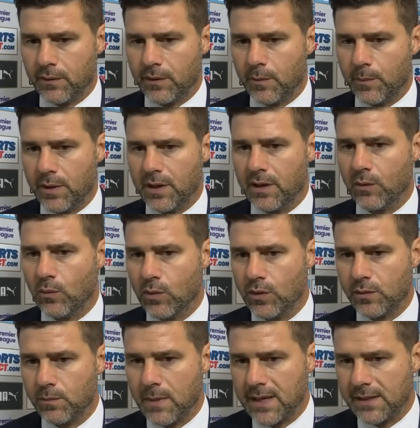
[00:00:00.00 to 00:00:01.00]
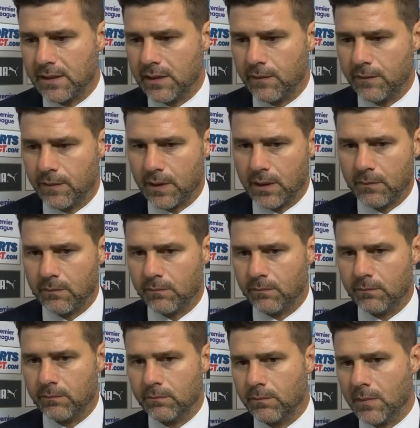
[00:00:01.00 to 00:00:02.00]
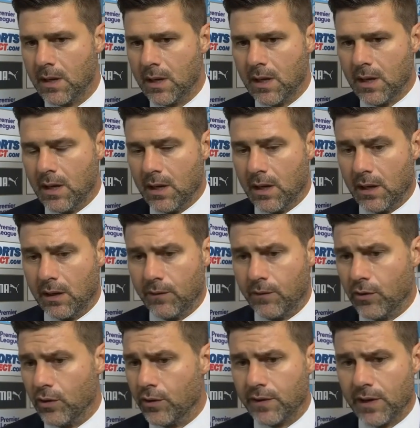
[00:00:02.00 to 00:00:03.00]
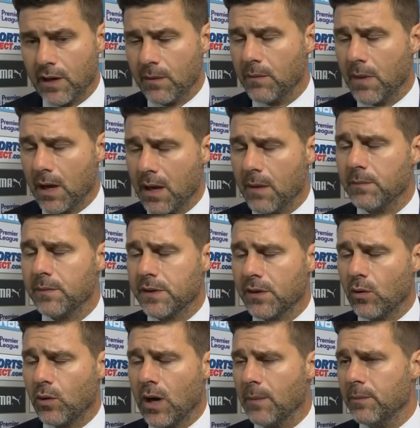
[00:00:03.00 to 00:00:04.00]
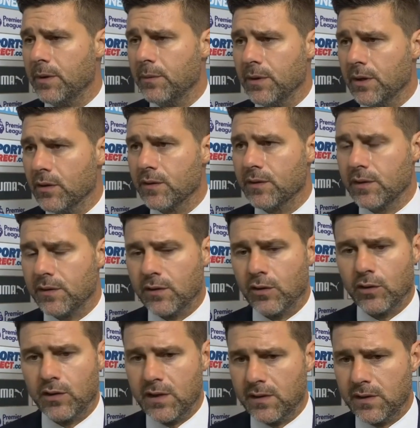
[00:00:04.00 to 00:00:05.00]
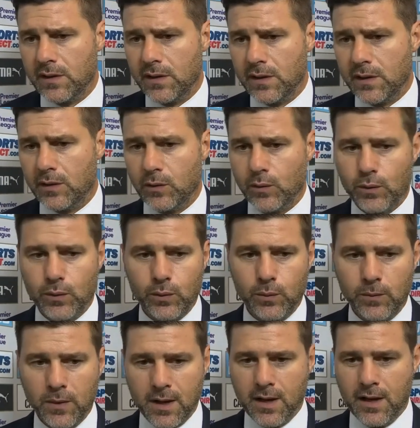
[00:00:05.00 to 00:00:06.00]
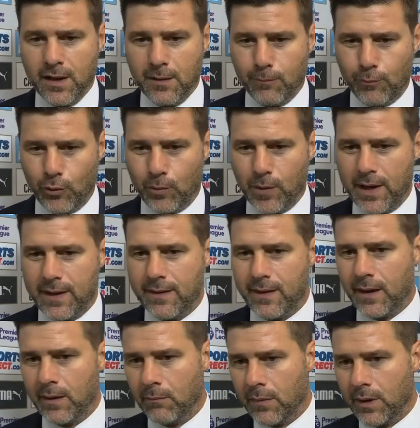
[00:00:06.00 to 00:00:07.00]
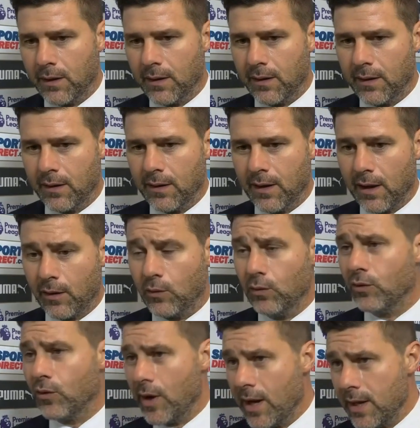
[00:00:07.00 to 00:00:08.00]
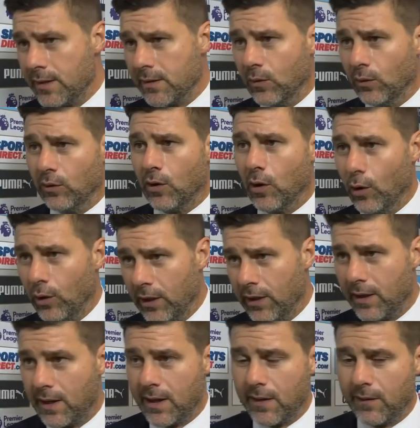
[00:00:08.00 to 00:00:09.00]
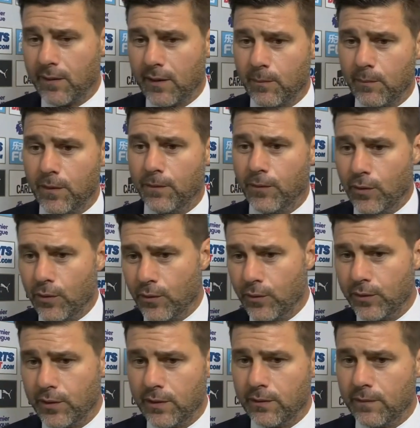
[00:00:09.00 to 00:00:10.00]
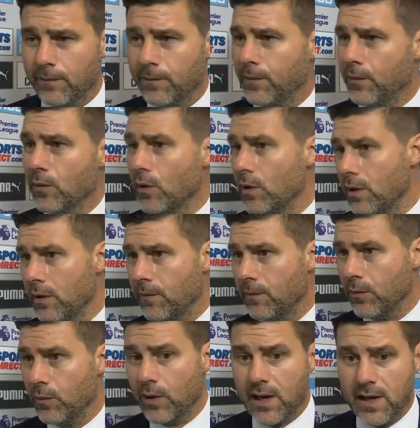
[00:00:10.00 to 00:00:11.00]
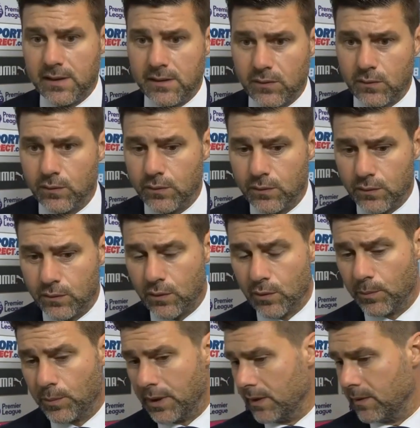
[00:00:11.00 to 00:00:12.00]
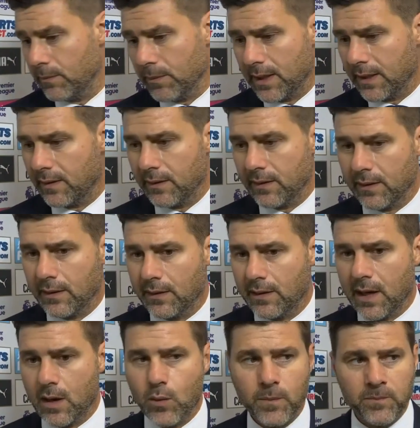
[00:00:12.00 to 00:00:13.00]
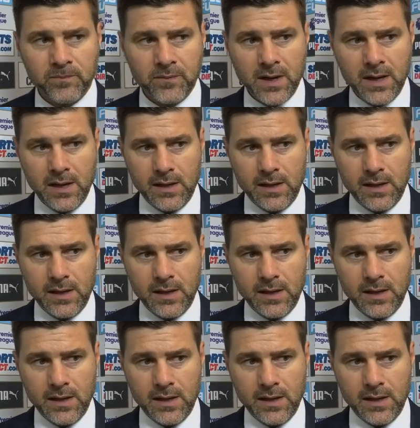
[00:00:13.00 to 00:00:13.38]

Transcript: from the player was massive, and of course I am so happy because it's not easy to provide them a good rest, good holidays, and be focused in only a few days to compete. But now